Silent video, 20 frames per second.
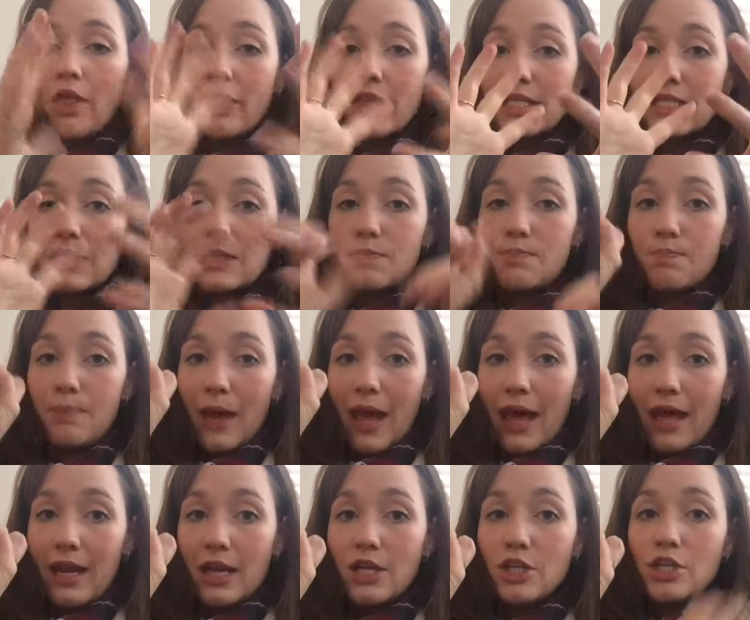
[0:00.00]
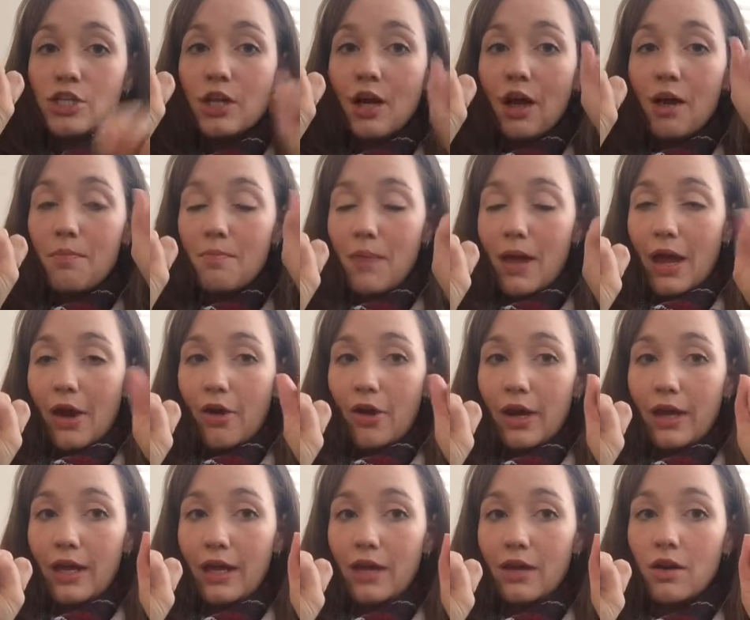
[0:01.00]
The
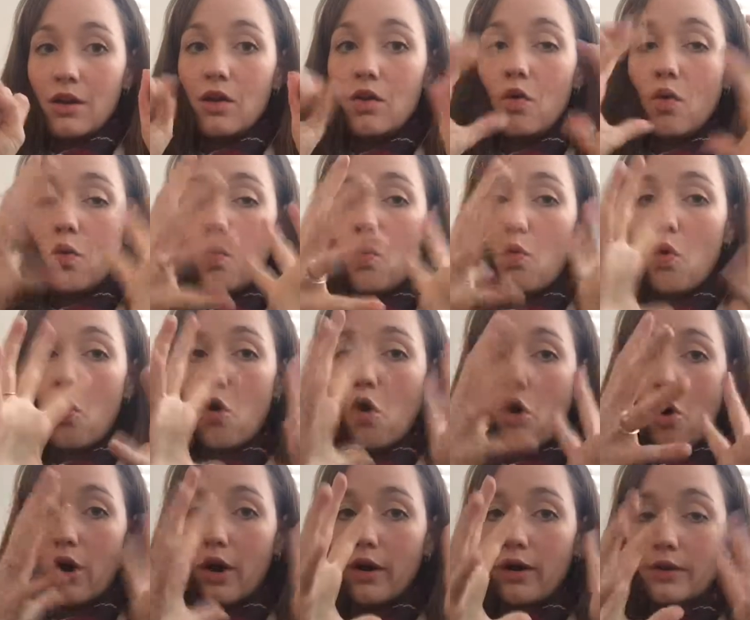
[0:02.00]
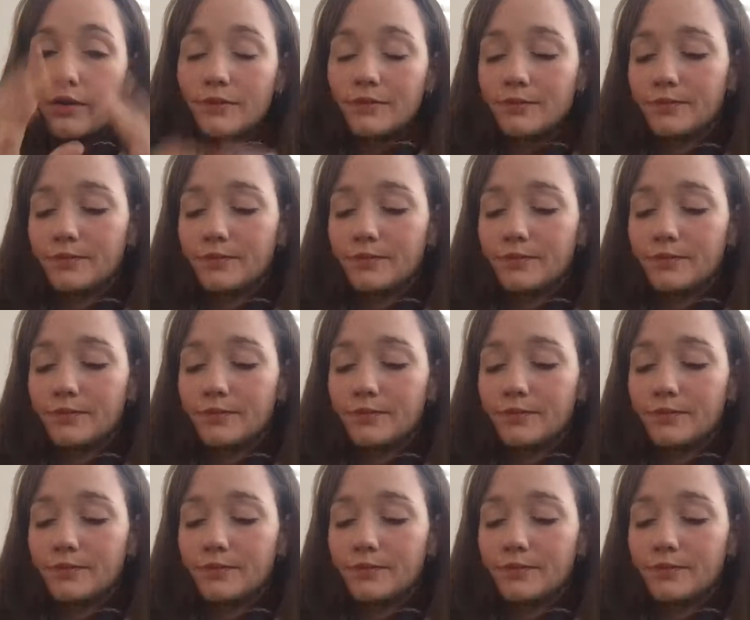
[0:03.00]
Spanish-American War.